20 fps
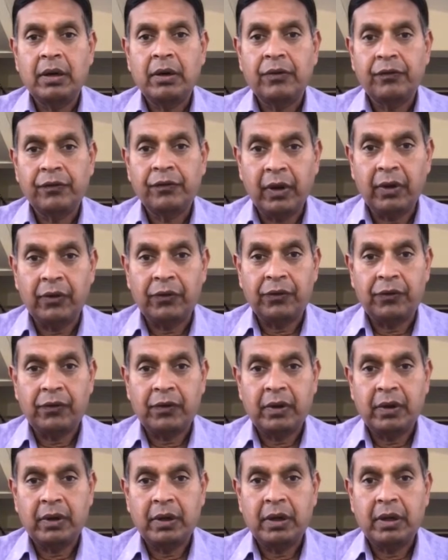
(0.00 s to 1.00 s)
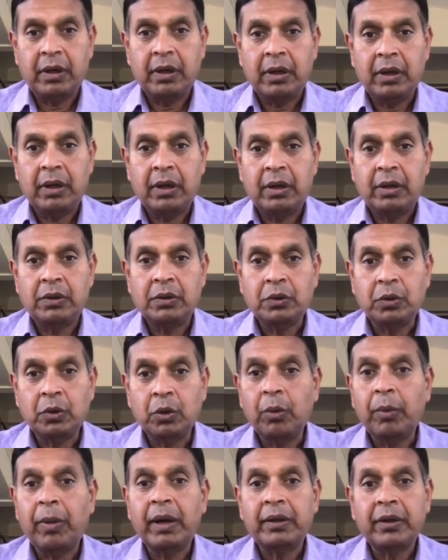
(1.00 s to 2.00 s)
First, to
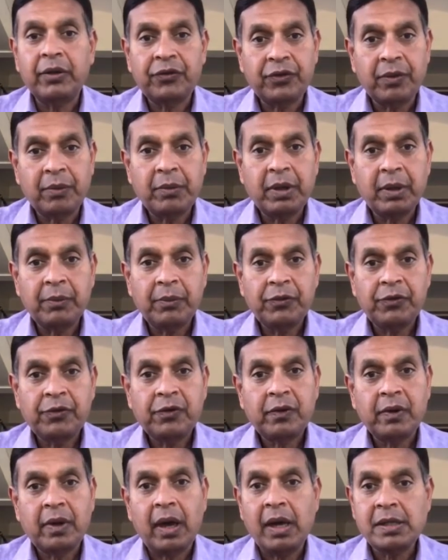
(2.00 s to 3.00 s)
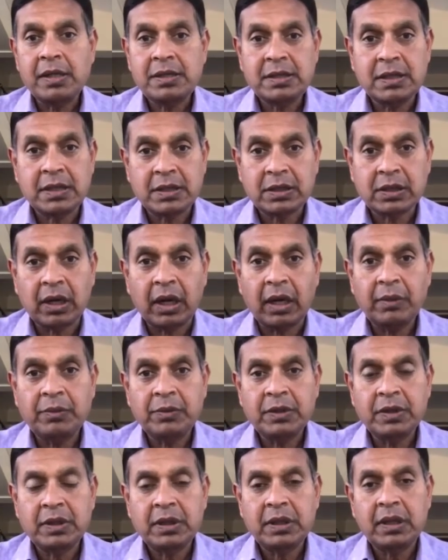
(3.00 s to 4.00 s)
go by the symptoms as
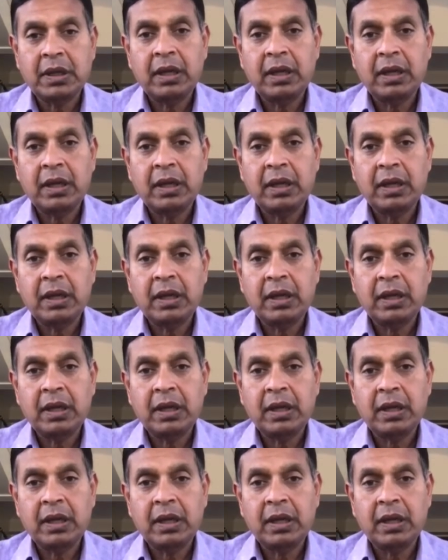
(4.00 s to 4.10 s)
described,